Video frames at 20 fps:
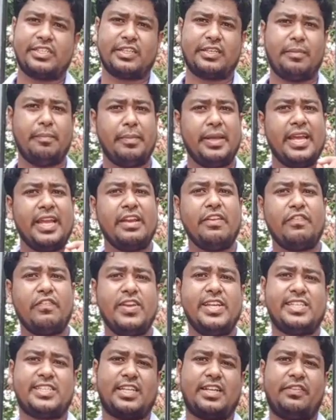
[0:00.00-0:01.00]
The main
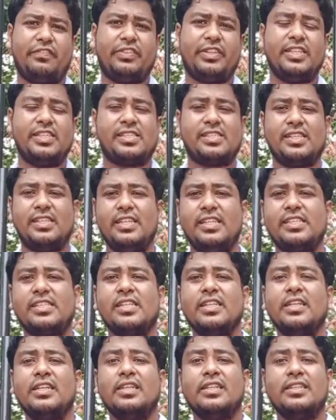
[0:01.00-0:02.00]
feature of this
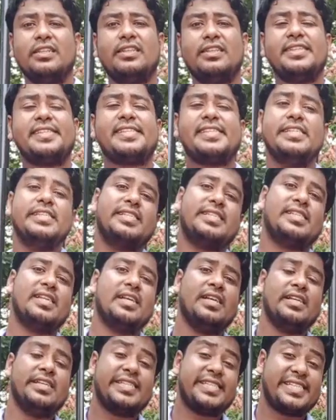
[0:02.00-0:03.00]
is
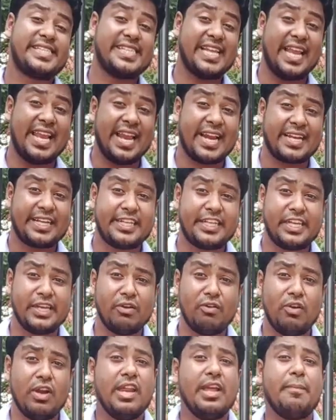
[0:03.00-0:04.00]

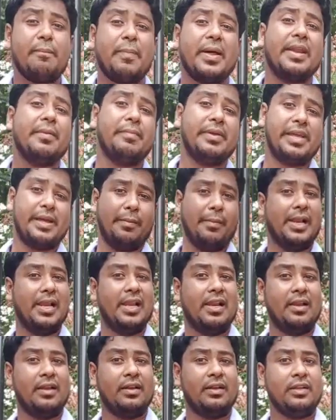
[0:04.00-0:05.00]
selectively permeable.
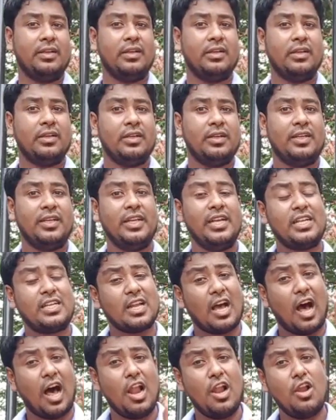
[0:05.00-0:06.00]
It
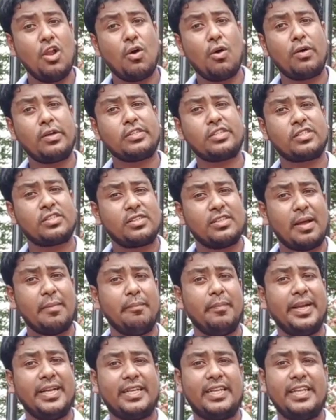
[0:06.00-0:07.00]
allows the
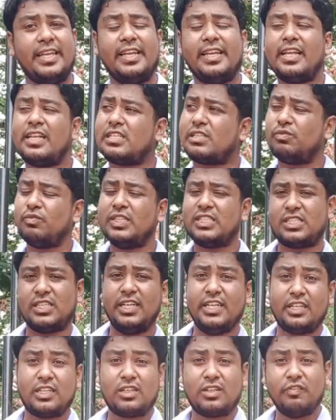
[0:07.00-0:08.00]
materials
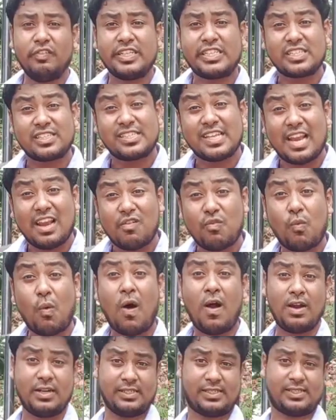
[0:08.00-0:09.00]
which cell
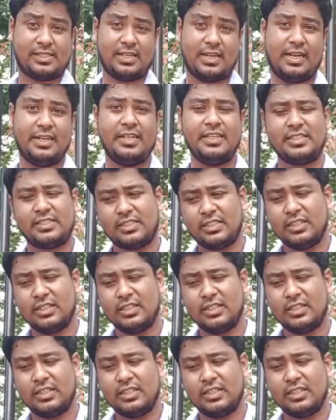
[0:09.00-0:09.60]
wants and